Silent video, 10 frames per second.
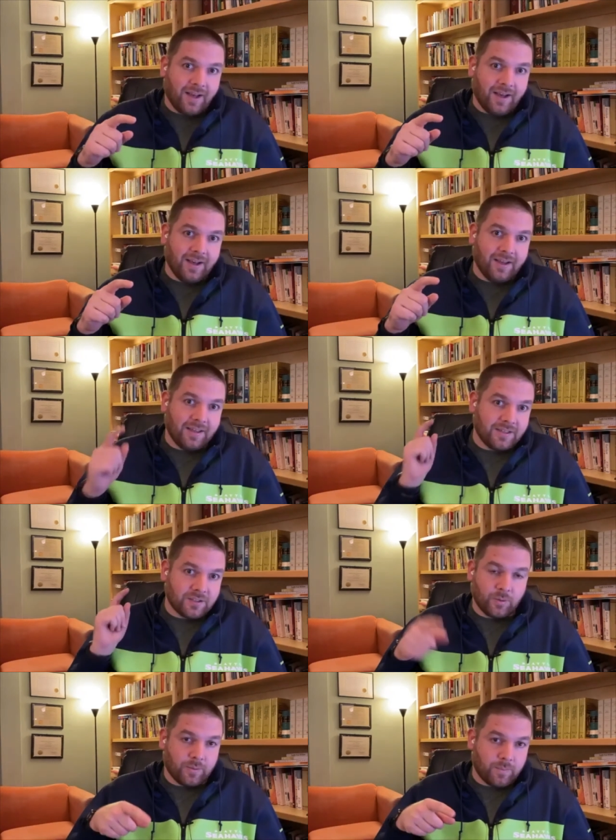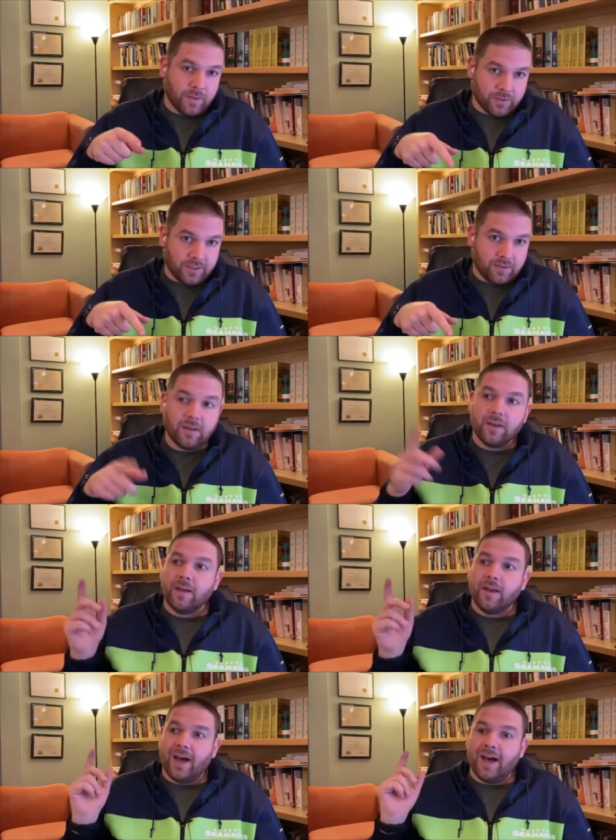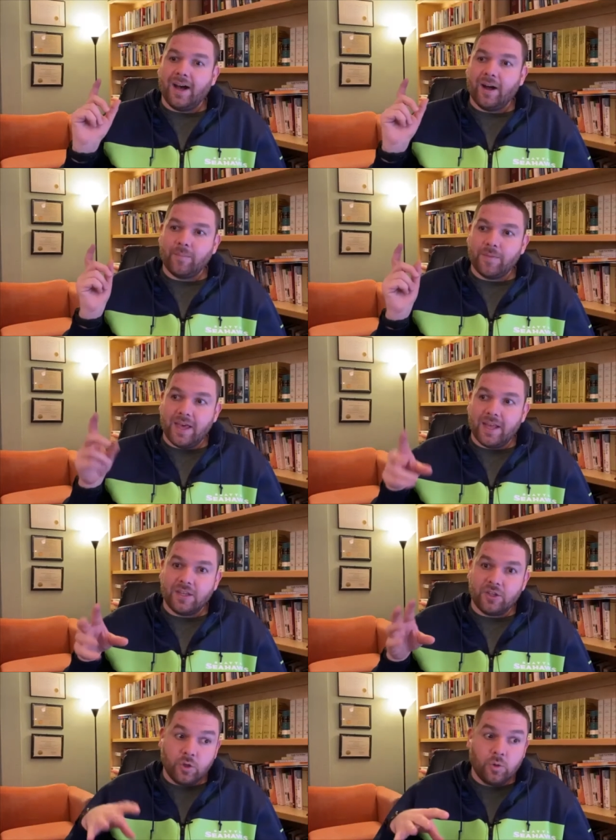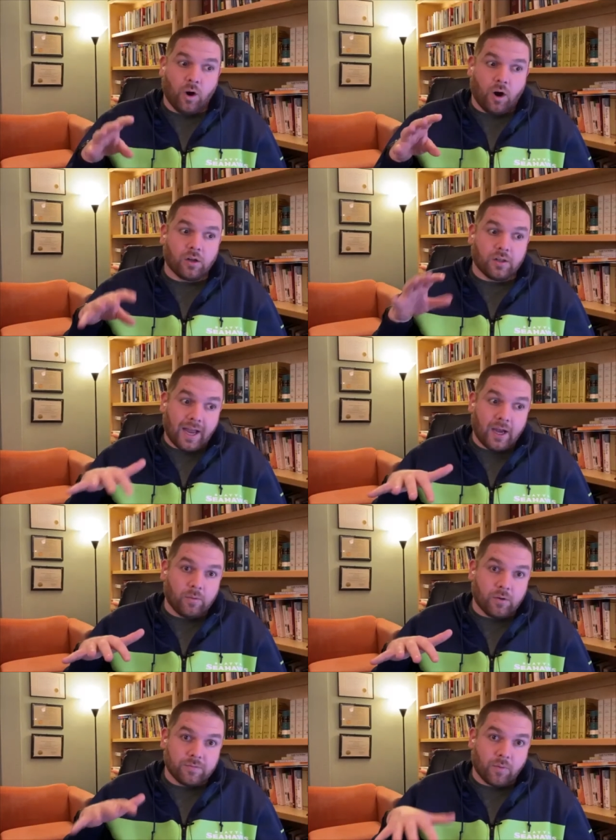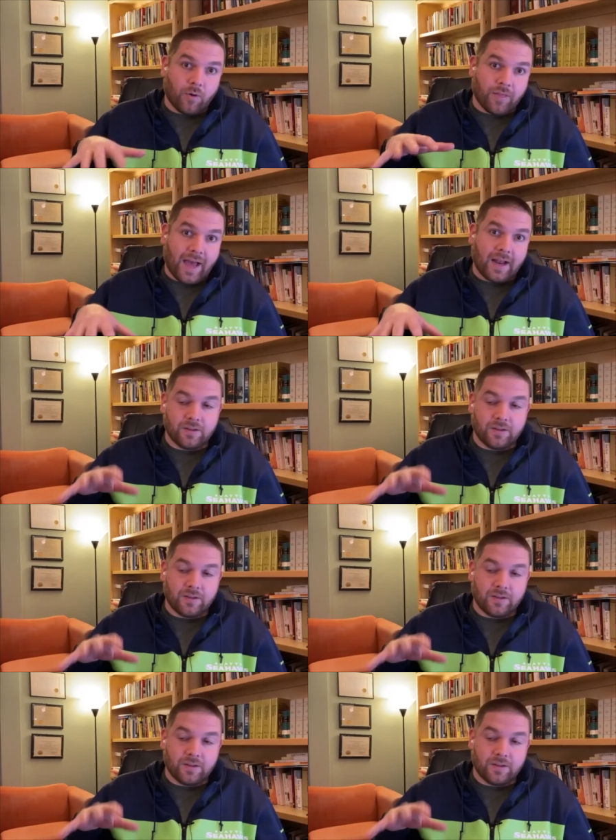uh, into a building, um, then you are liable for that.